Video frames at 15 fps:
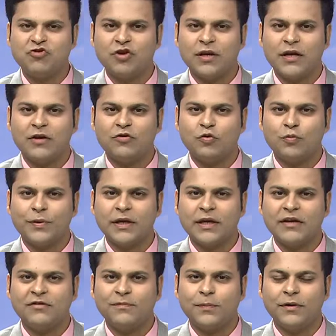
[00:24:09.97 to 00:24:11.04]
Chennai Super
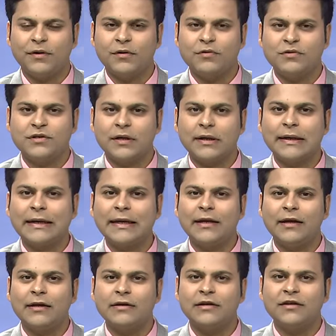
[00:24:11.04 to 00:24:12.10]
Kings produced a
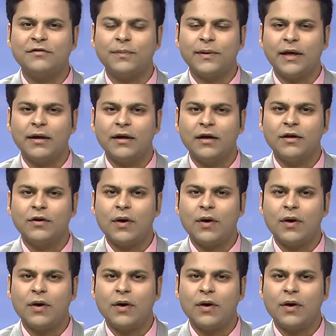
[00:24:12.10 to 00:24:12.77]
clinical display